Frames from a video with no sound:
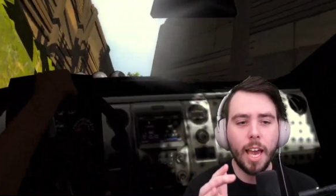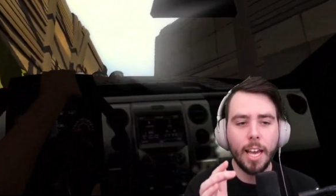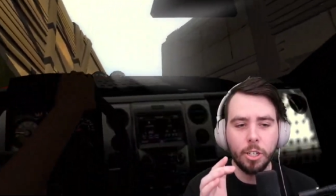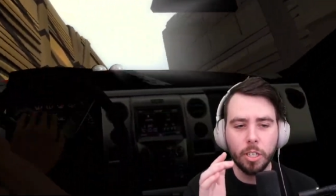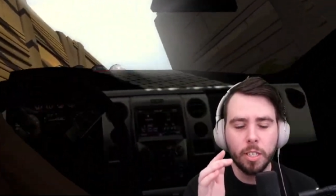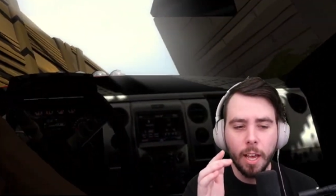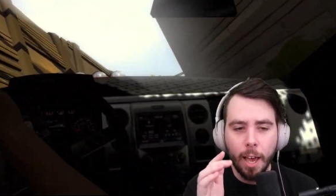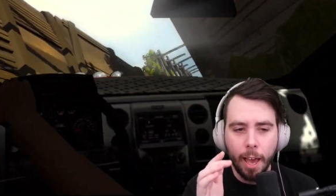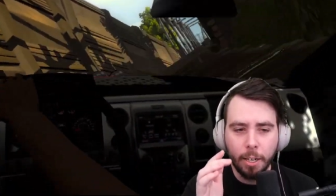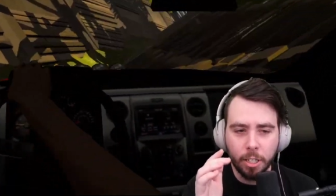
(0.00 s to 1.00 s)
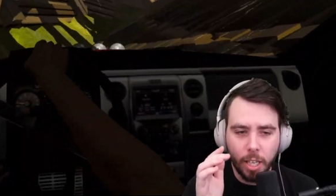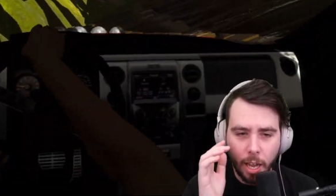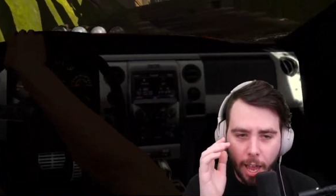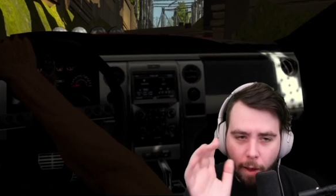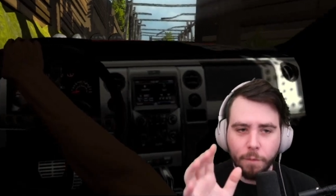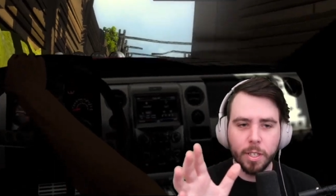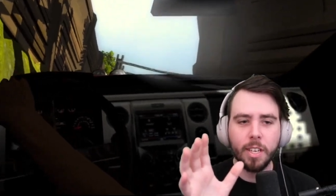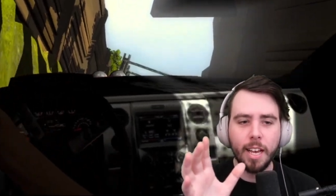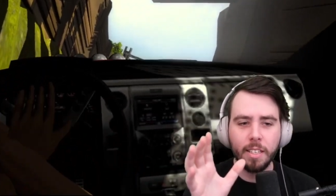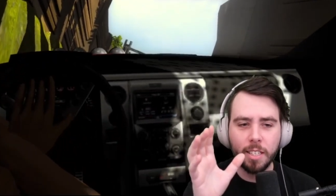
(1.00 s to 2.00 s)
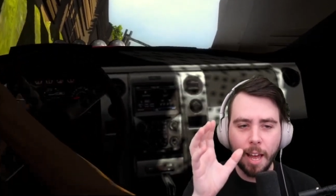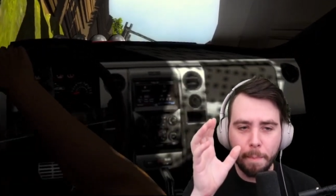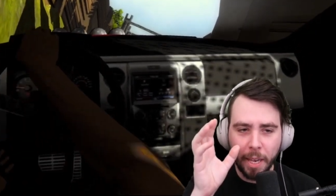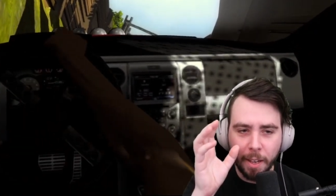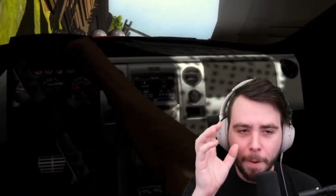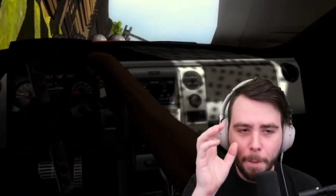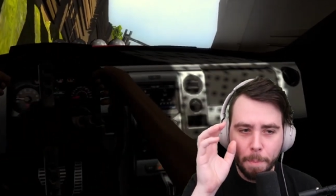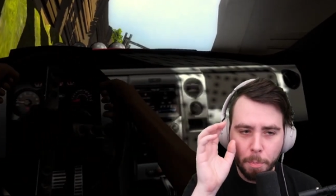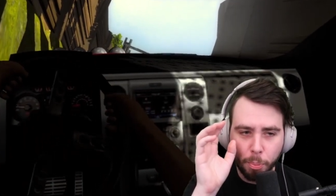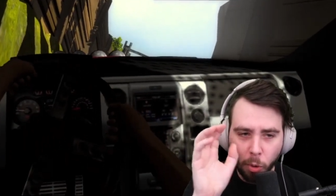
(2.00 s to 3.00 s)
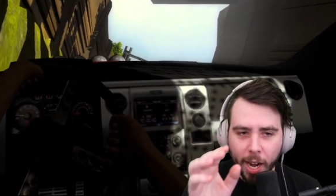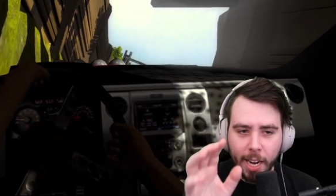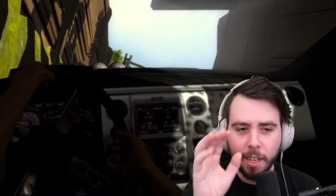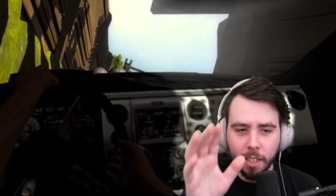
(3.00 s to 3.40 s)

just, it just emphasizes that big brain.